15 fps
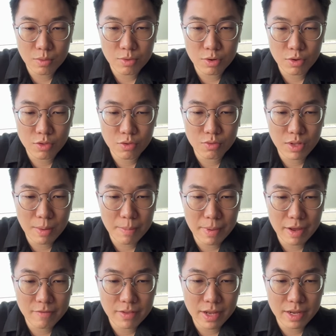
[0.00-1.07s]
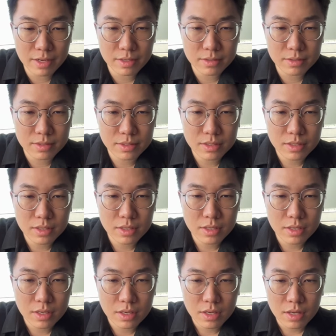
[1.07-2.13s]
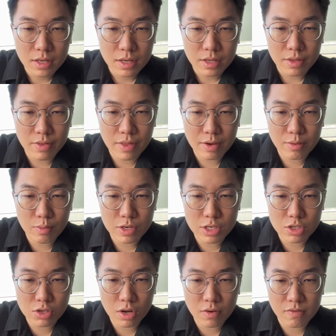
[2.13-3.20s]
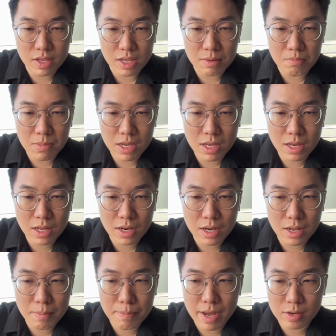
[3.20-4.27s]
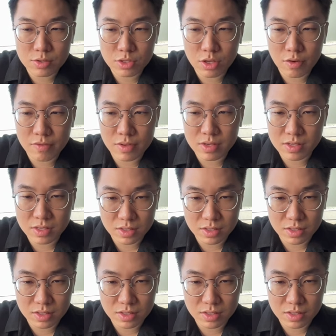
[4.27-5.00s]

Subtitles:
we broke through that bear flag, then we just sort of immediately bounced off the